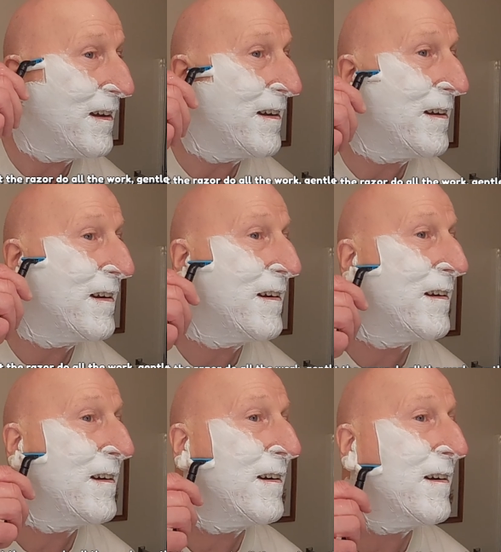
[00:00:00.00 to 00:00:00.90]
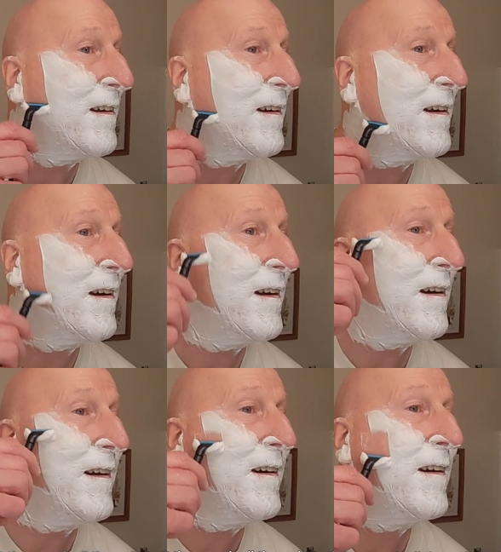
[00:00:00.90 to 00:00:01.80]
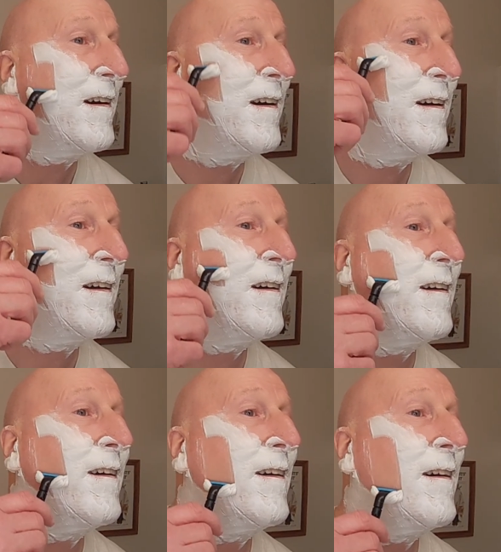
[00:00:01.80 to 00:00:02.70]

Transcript: Nobody speaks.